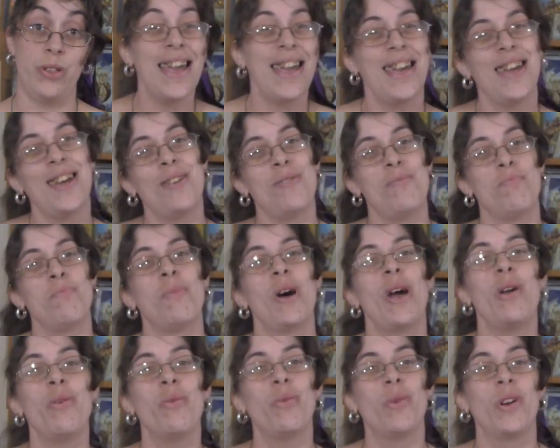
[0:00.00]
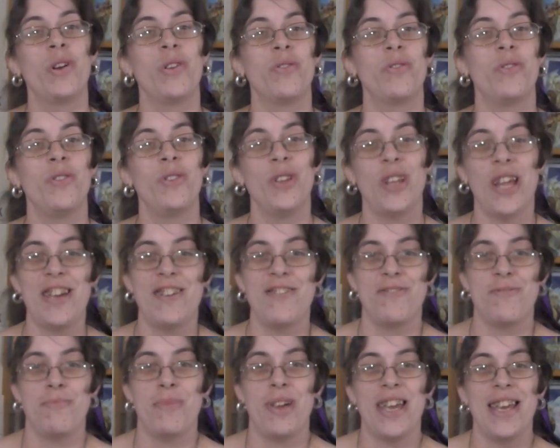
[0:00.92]
And my wonderful
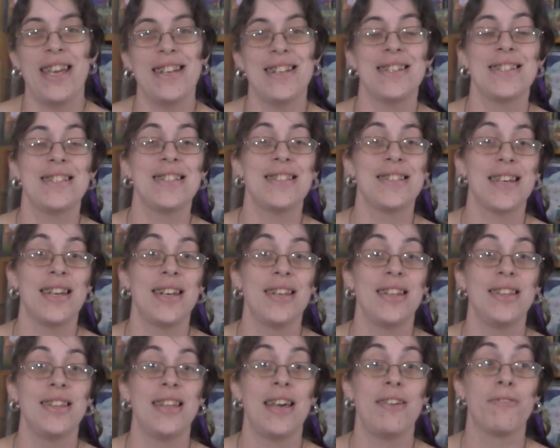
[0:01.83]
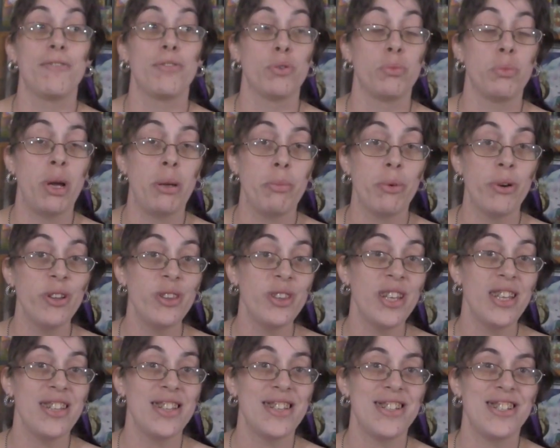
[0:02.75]
life mate decided that for my
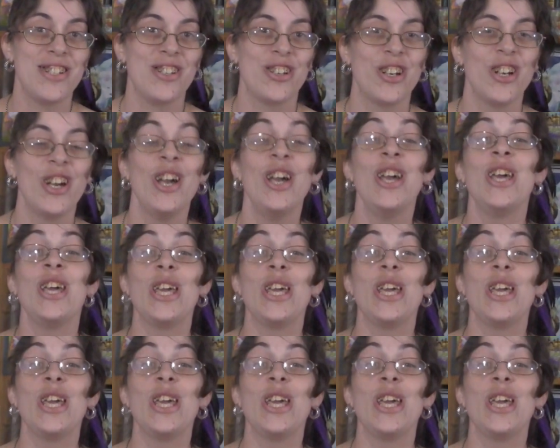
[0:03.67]
birthday this year,